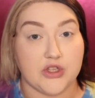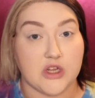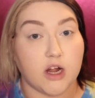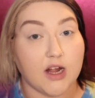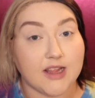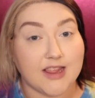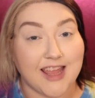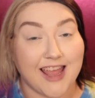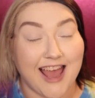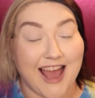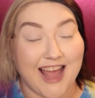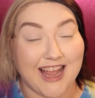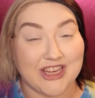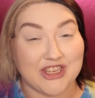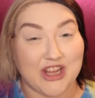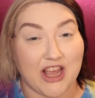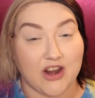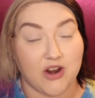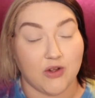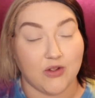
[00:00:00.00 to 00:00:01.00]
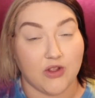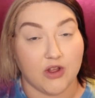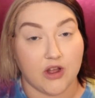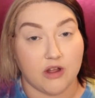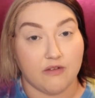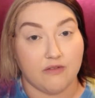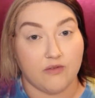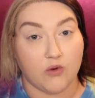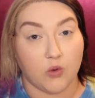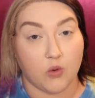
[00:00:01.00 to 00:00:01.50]
start the eyeshadow
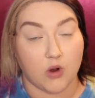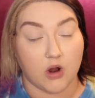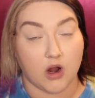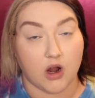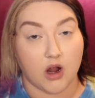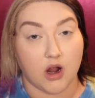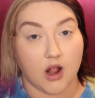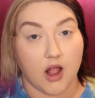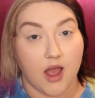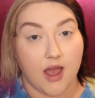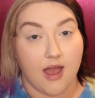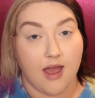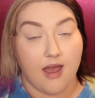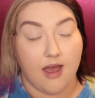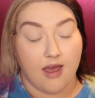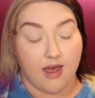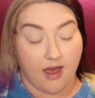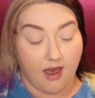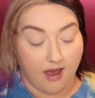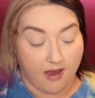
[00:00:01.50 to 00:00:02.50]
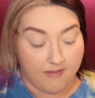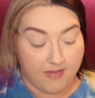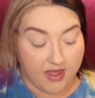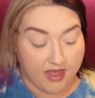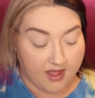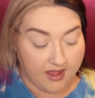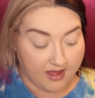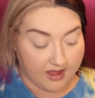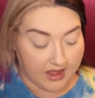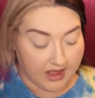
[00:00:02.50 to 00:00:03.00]
look for
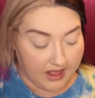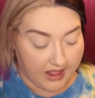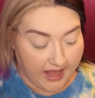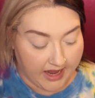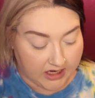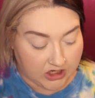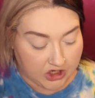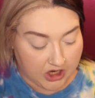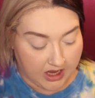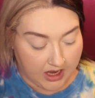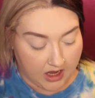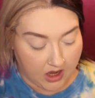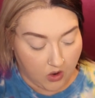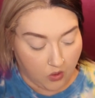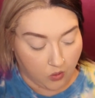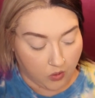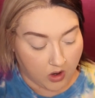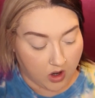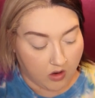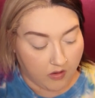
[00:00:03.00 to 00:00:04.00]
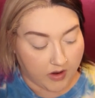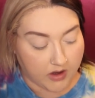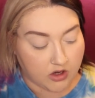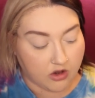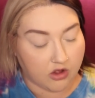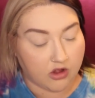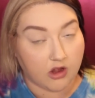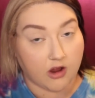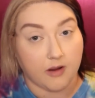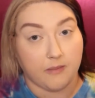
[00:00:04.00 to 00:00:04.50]
this collection, we're going
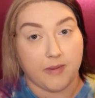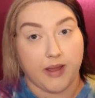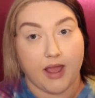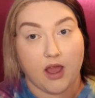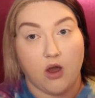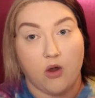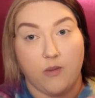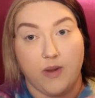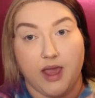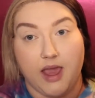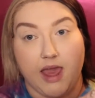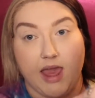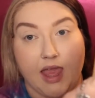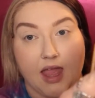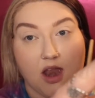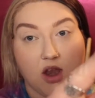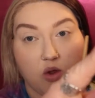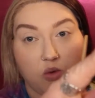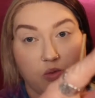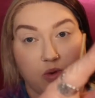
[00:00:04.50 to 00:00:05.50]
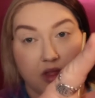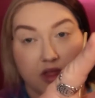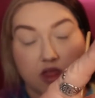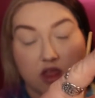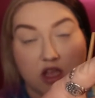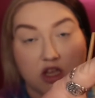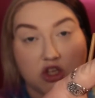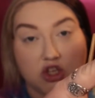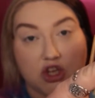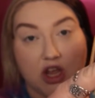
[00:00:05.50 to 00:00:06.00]
to start by going in with
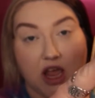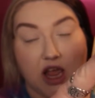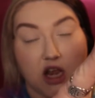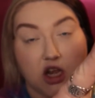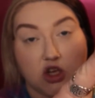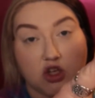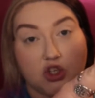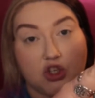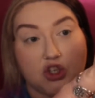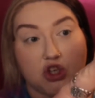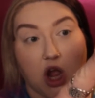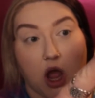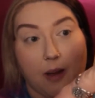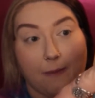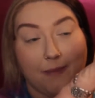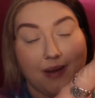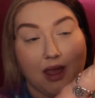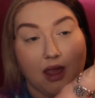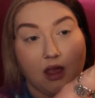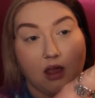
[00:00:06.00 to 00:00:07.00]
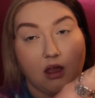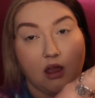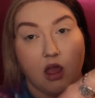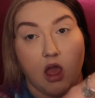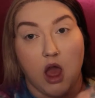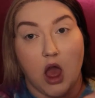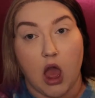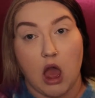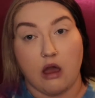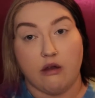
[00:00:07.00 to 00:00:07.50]
the shade Shopping
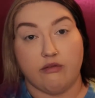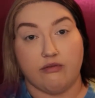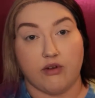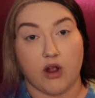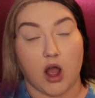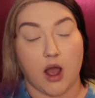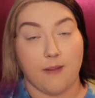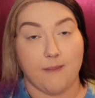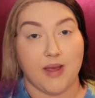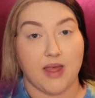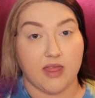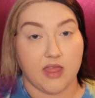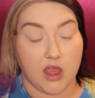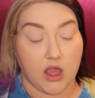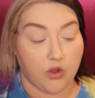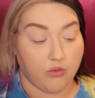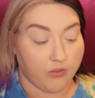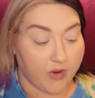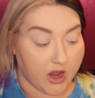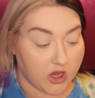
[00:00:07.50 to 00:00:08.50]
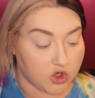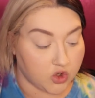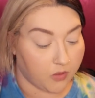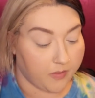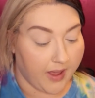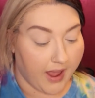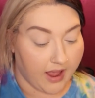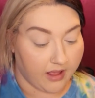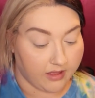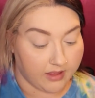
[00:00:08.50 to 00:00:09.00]
from the
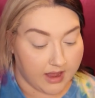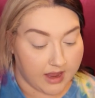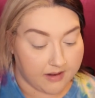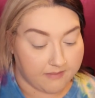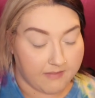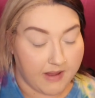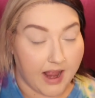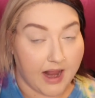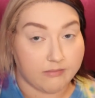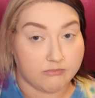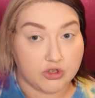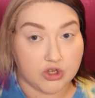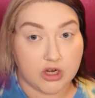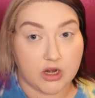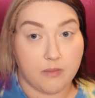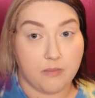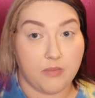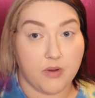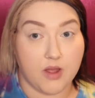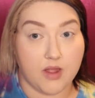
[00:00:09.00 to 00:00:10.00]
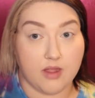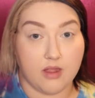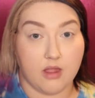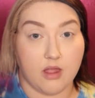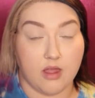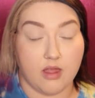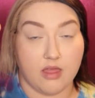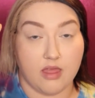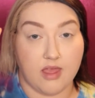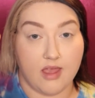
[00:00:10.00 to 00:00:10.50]
Rachel palette. I'm just going to put
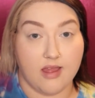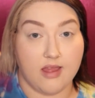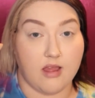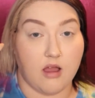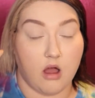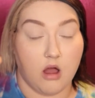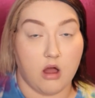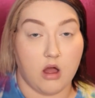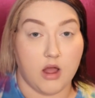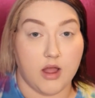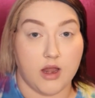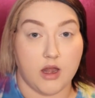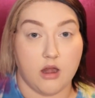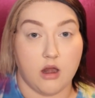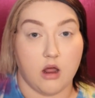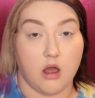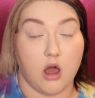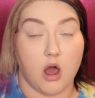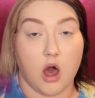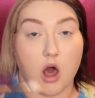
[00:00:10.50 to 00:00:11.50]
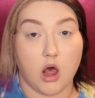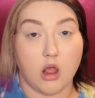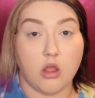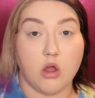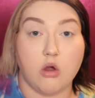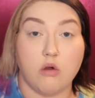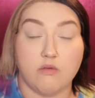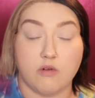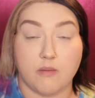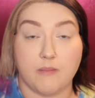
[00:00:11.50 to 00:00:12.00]
this on all
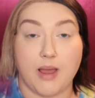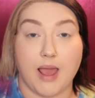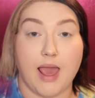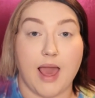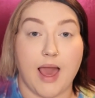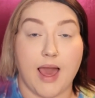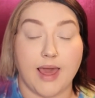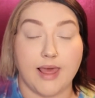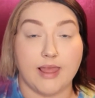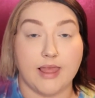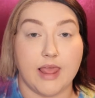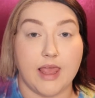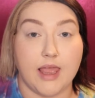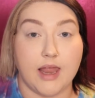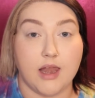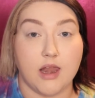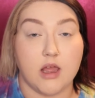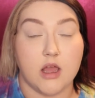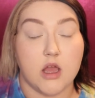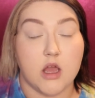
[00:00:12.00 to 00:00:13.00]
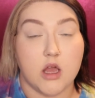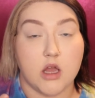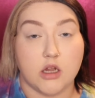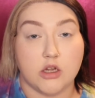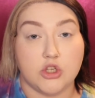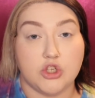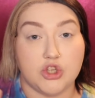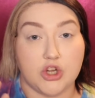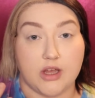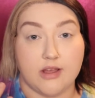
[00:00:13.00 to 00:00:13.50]
over my eyelid
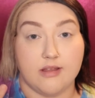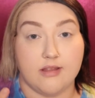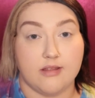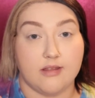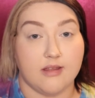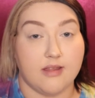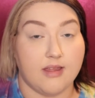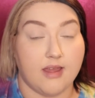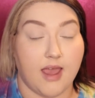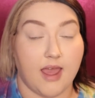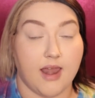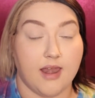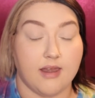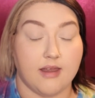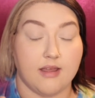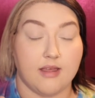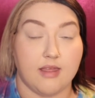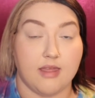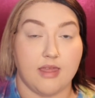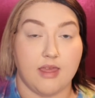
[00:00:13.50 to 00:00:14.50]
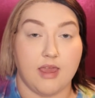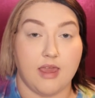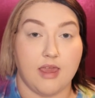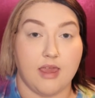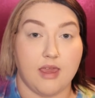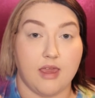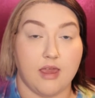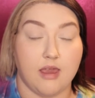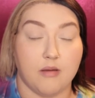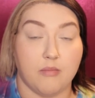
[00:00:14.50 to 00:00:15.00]
just to set
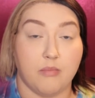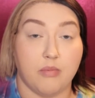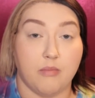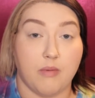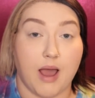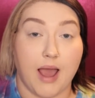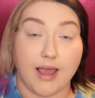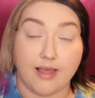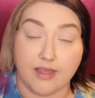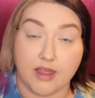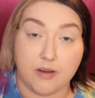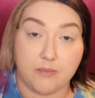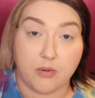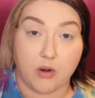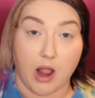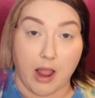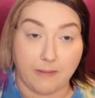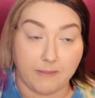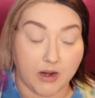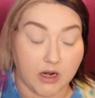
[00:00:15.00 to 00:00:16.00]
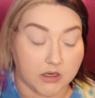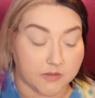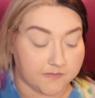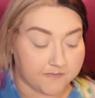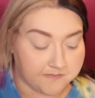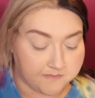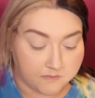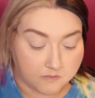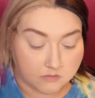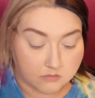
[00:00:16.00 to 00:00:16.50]
the eyelid primer,
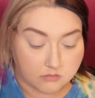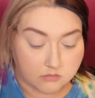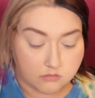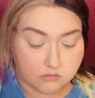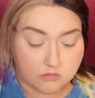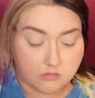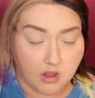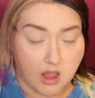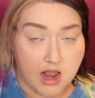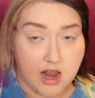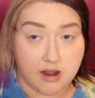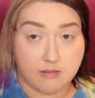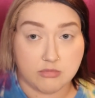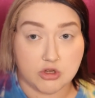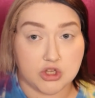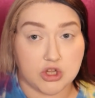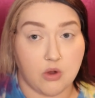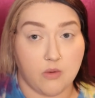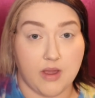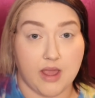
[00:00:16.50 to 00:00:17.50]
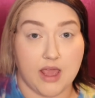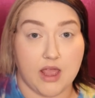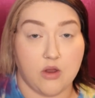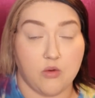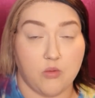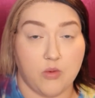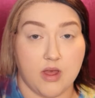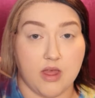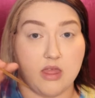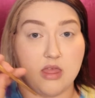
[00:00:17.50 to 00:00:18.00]
and I'm just going
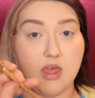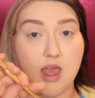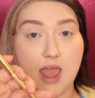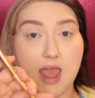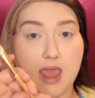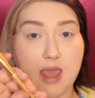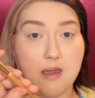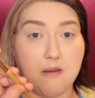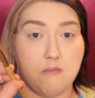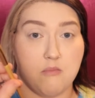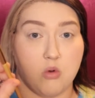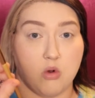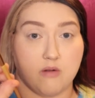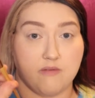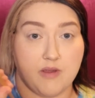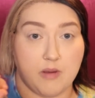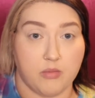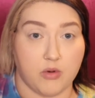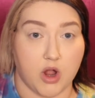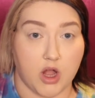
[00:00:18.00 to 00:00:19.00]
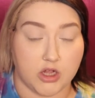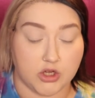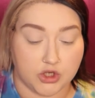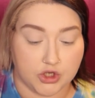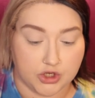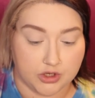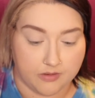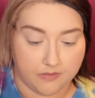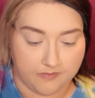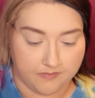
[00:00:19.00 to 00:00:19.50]
in with a Morphe
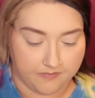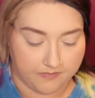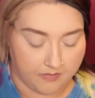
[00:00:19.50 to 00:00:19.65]
brush.